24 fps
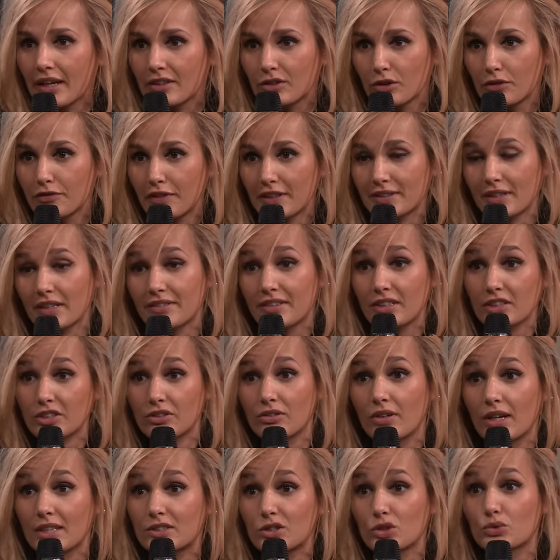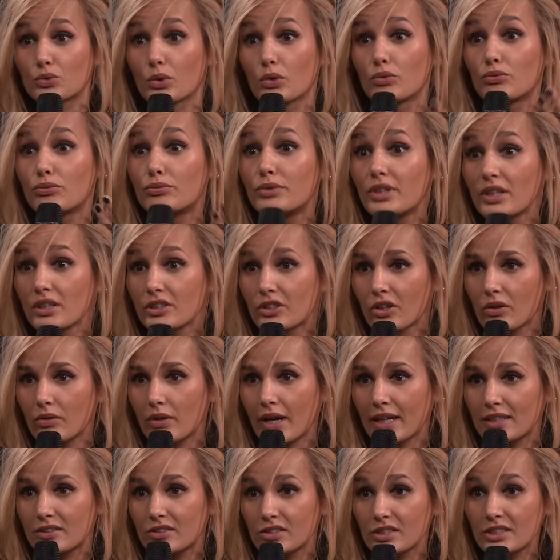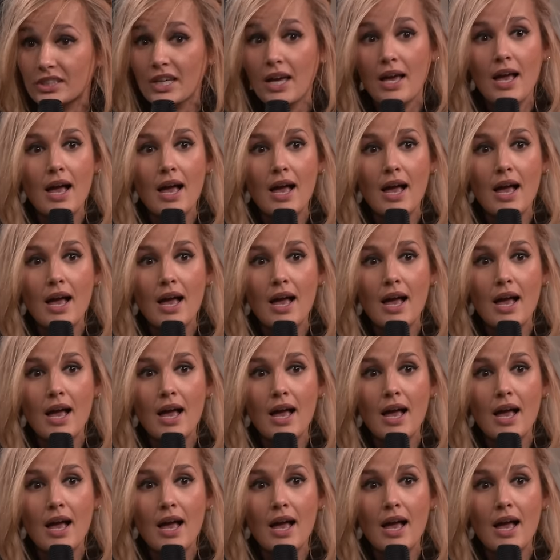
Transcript: the fact that the characters were real characters